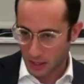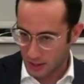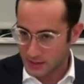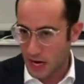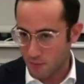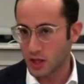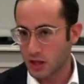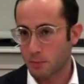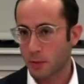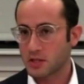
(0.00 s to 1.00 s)
like, is that really
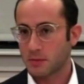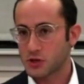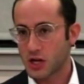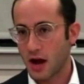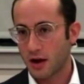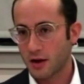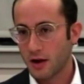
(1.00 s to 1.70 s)
the purpose of Mashiach?